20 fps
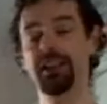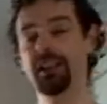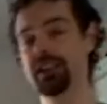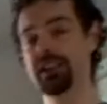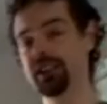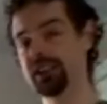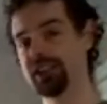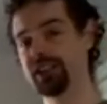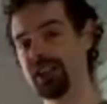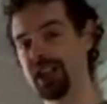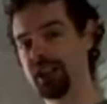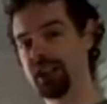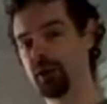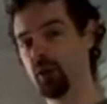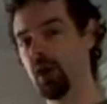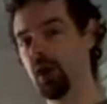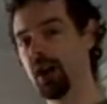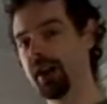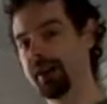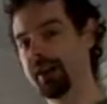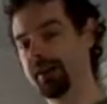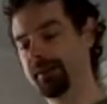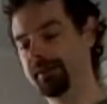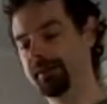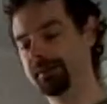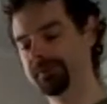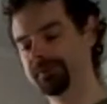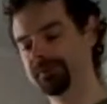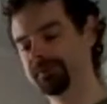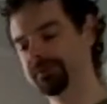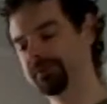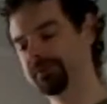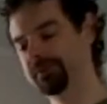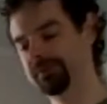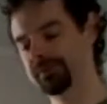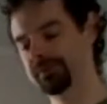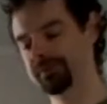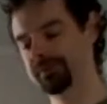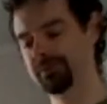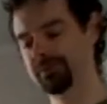Stage 1.
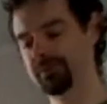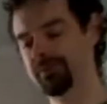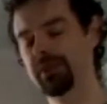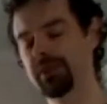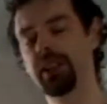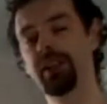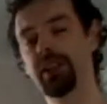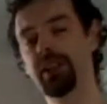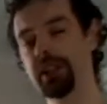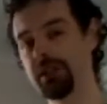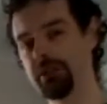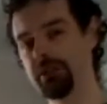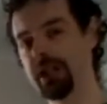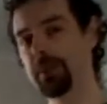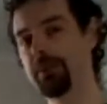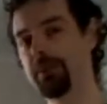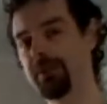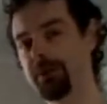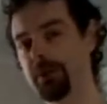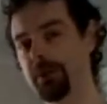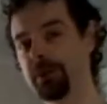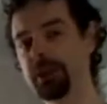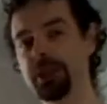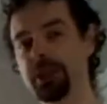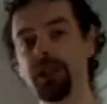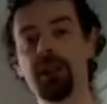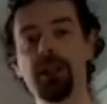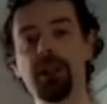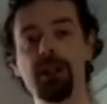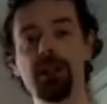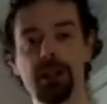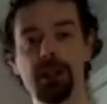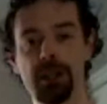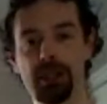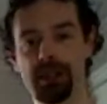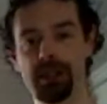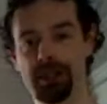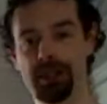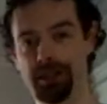The grapefruit curd.